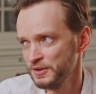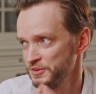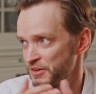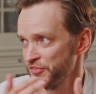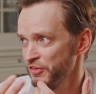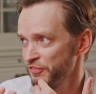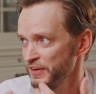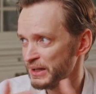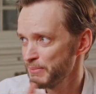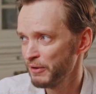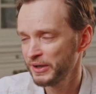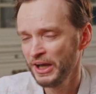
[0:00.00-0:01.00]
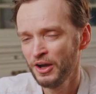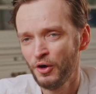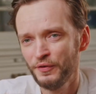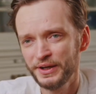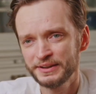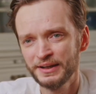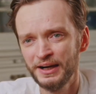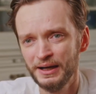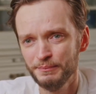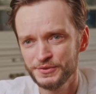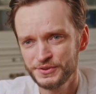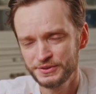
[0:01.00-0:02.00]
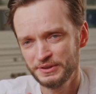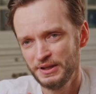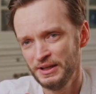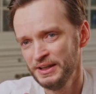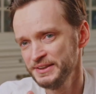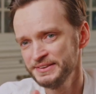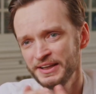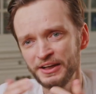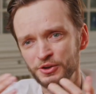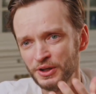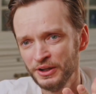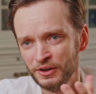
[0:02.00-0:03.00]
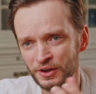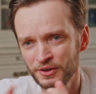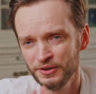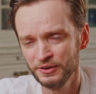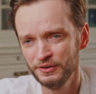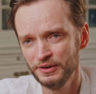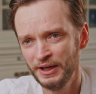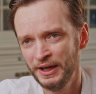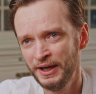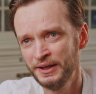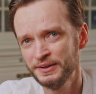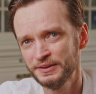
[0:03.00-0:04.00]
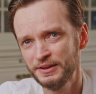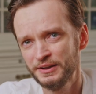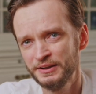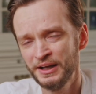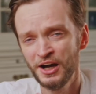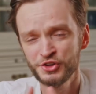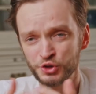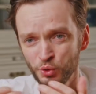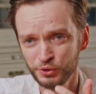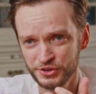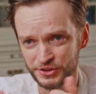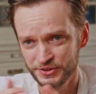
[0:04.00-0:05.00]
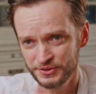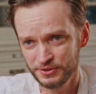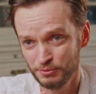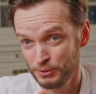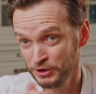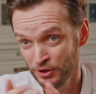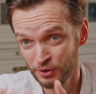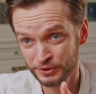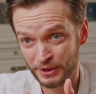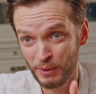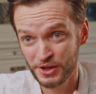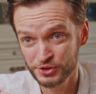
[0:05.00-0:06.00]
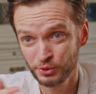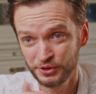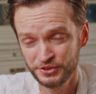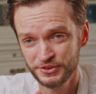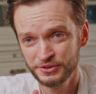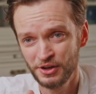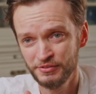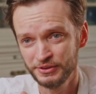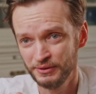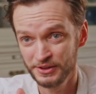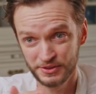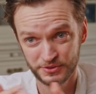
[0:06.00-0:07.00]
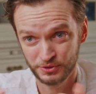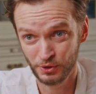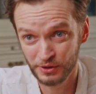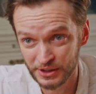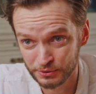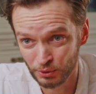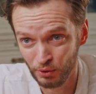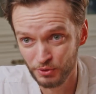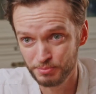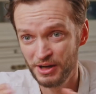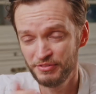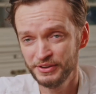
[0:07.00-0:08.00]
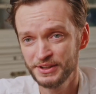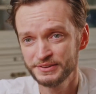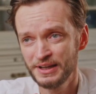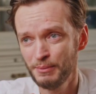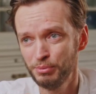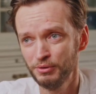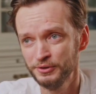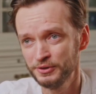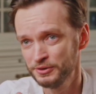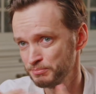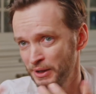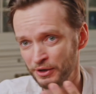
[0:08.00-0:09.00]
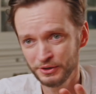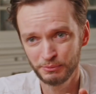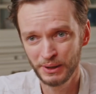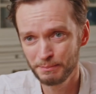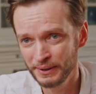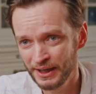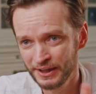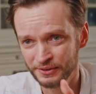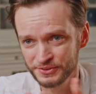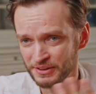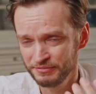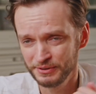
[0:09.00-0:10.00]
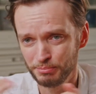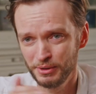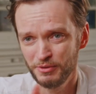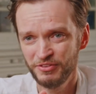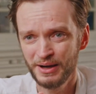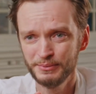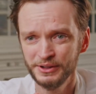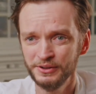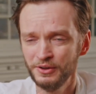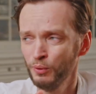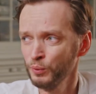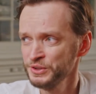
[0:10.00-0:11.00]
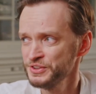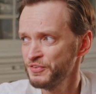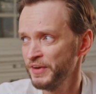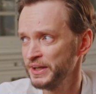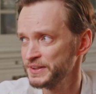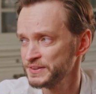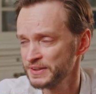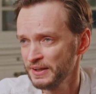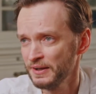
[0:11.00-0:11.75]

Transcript: So if you think about chaotic times, let's say you're in London and there are shortages. We know there were shortages in COVID, right? Toilet rolls, perfect example. You could buy only one banana or something per family, all these things.